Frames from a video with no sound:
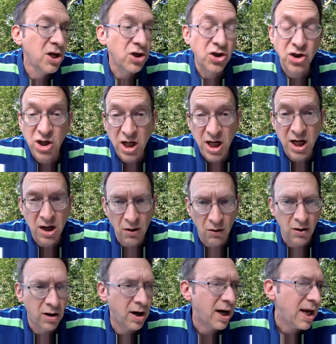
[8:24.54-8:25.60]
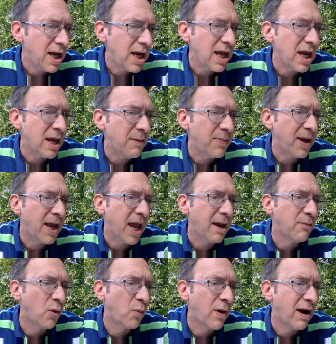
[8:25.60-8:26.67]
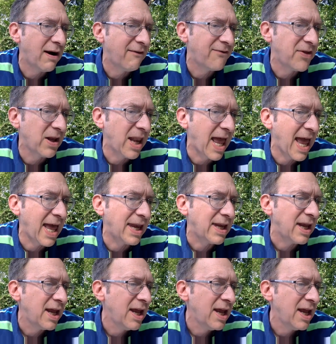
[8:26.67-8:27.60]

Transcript: She or he became aware of the land.